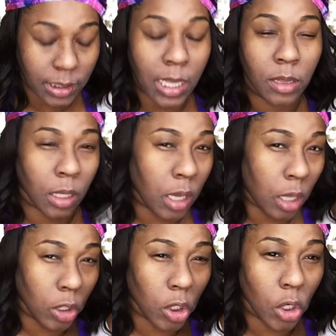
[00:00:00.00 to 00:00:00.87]
is in the
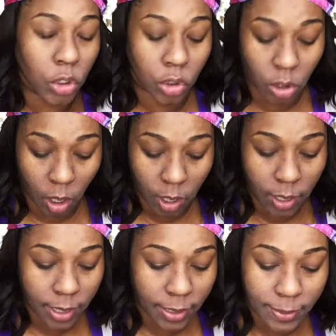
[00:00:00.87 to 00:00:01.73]
color
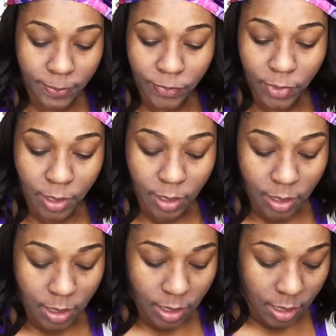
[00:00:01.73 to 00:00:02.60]
dark.
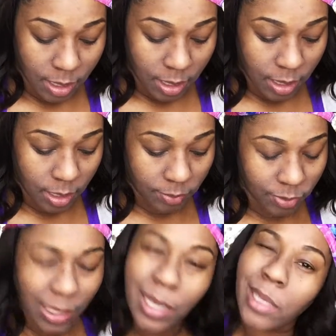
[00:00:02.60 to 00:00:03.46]
And I'm
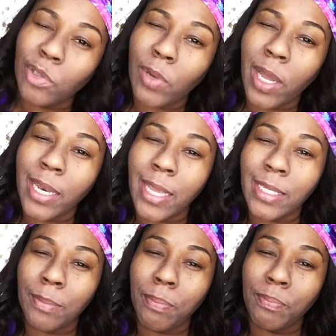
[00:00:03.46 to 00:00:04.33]
thinking, do I
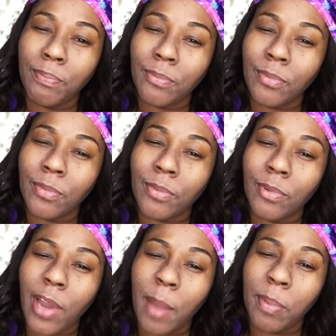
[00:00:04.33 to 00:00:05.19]
need to
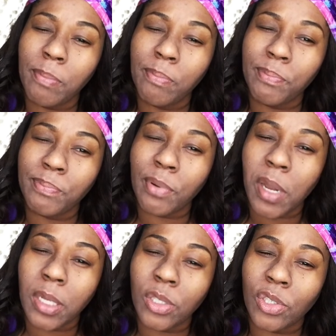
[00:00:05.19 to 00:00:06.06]
grab a
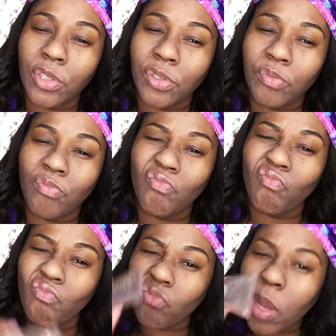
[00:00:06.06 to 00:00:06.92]
brush?
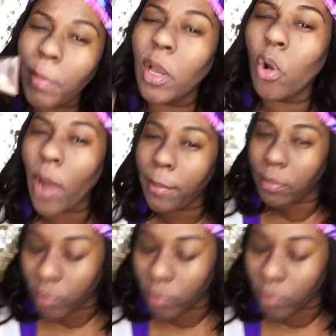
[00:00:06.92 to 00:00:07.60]
Let me go grab a